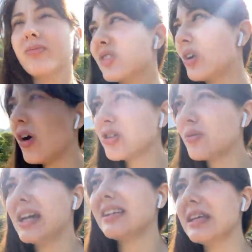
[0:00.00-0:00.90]
also
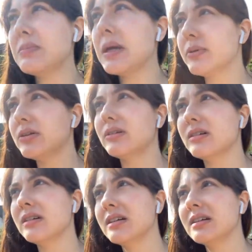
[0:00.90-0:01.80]
when I see people
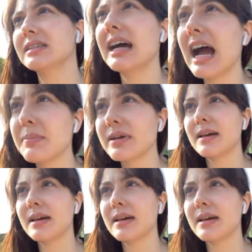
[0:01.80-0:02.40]
typing